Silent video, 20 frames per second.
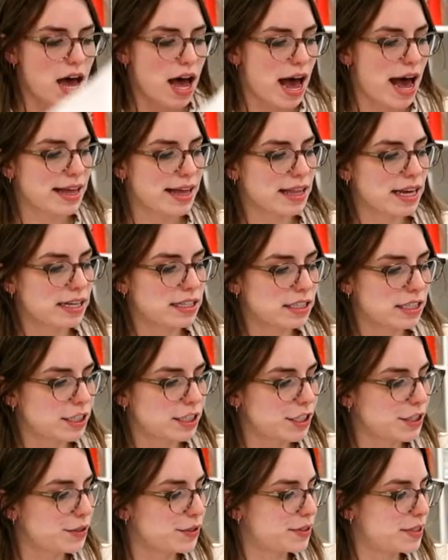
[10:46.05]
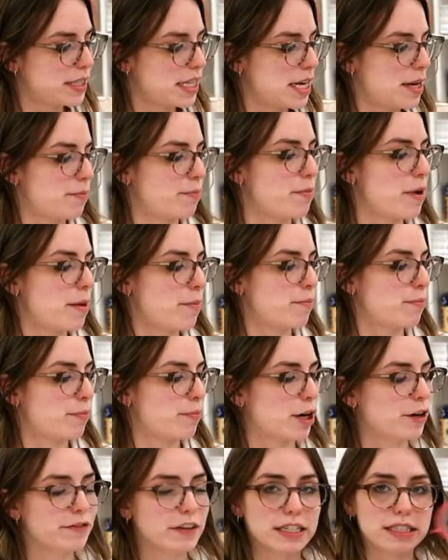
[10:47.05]
I like to use the
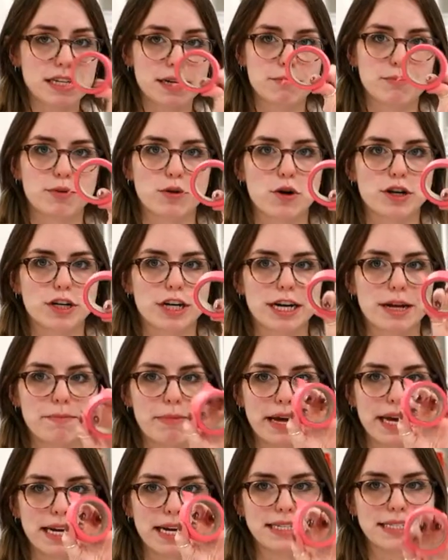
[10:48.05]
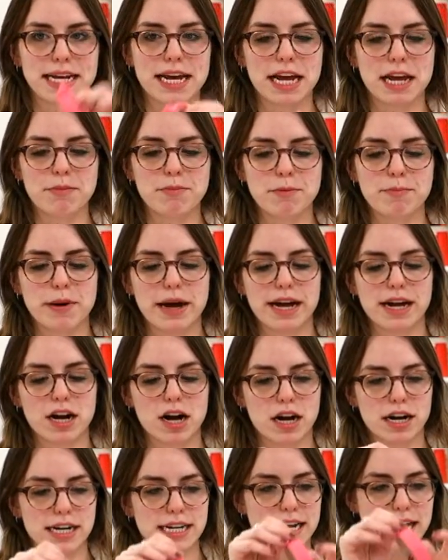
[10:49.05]
Imperfect Embroidery Pink Tape by
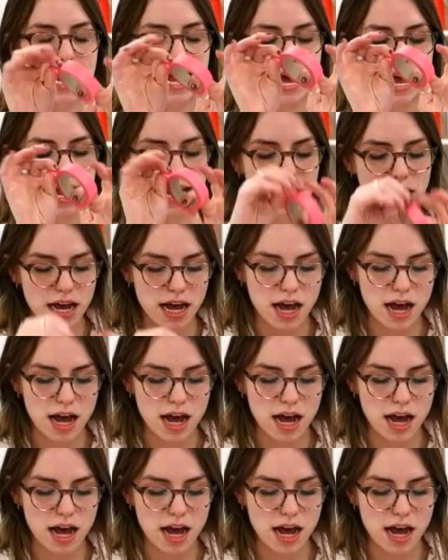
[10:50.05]
R&K.